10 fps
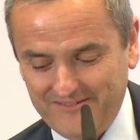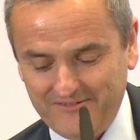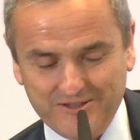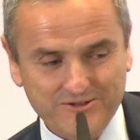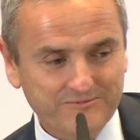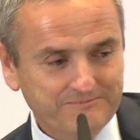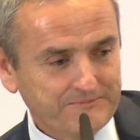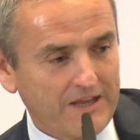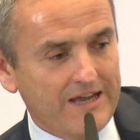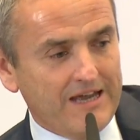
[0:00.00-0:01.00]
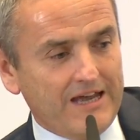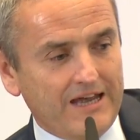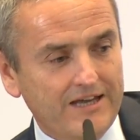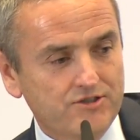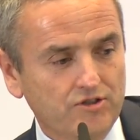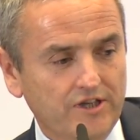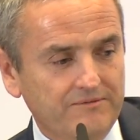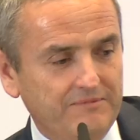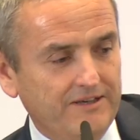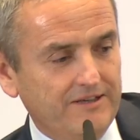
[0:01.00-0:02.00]
Peter. Uh, so
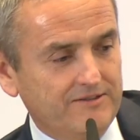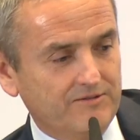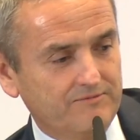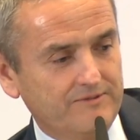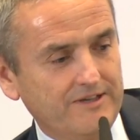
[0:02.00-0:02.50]
let, so,